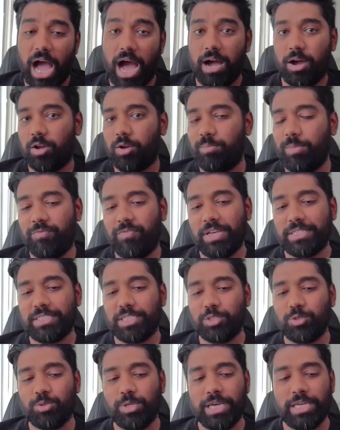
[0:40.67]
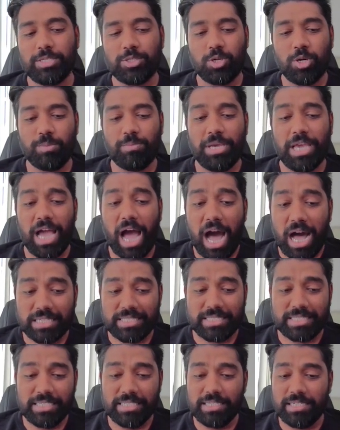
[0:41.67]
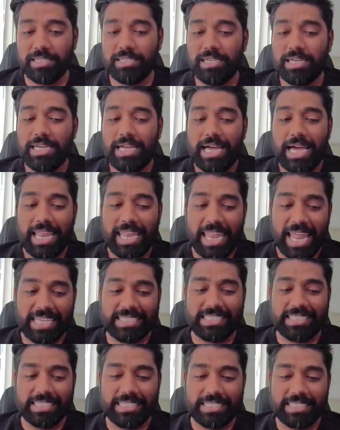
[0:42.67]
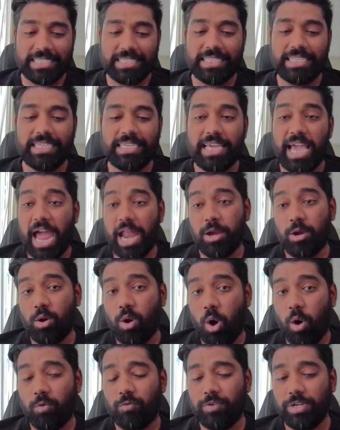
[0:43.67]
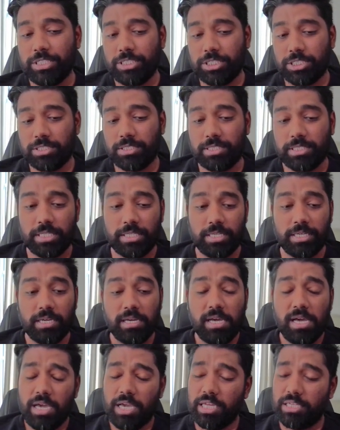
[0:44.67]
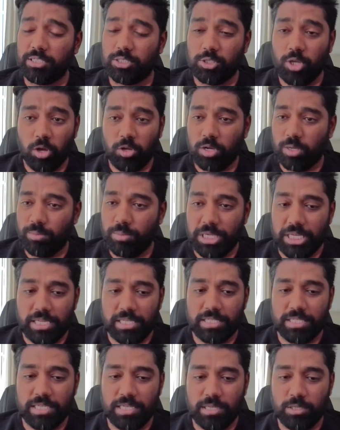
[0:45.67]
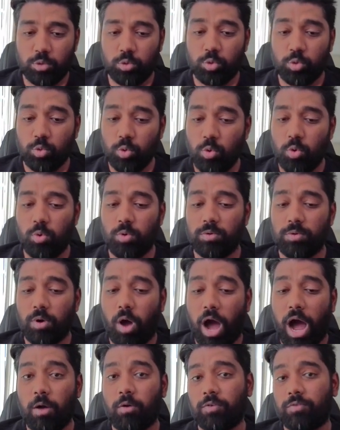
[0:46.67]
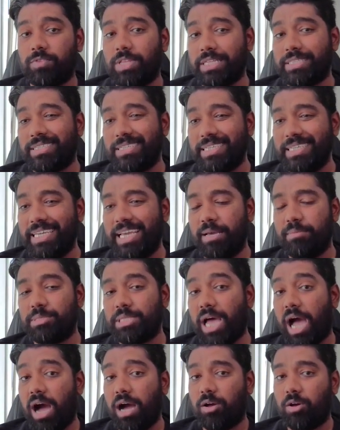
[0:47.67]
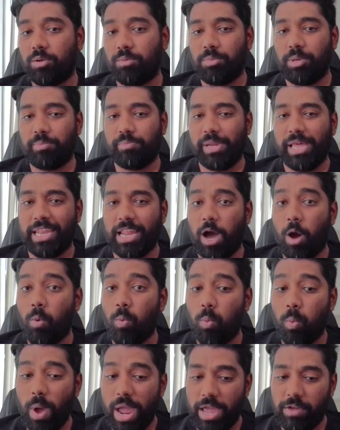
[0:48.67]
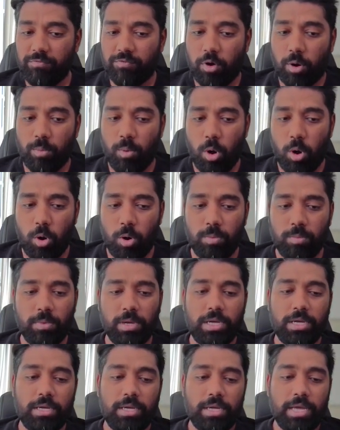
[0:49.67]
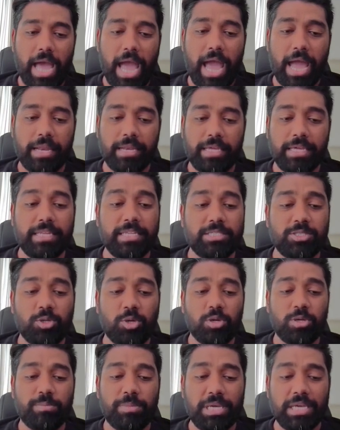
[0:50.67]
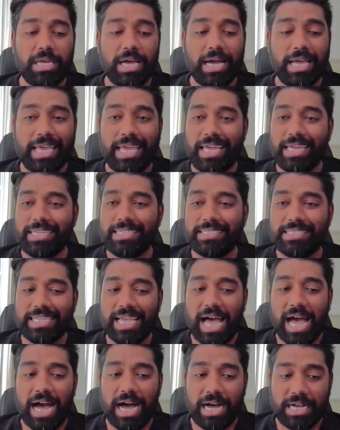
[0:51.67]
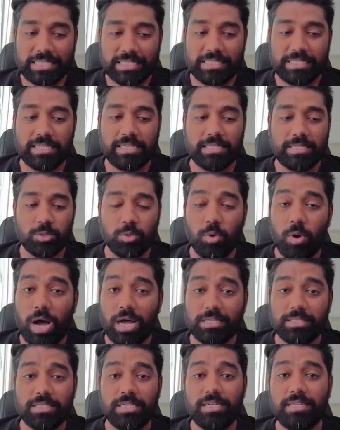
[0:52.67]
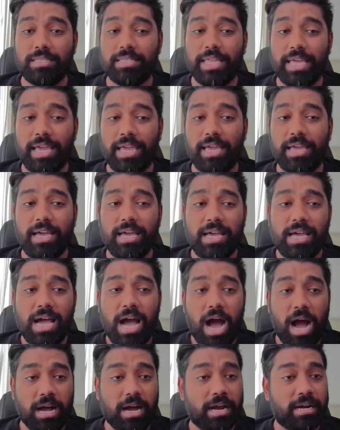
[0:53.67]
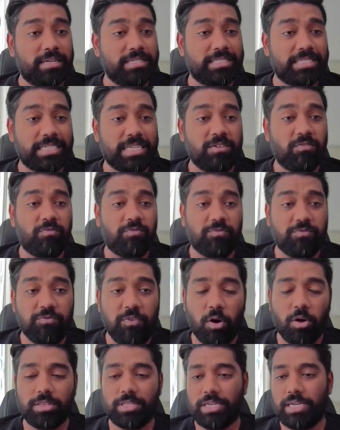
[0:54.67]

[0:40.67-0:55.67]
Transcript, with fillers: are going to be facing today is going to be Arsenal, Leicester City, and Norwich City. It is not going to be easy. Two out of the three games are going to be played away from home, and it is going to be against Arsenal. So Arsenal, they are currently sitting fourth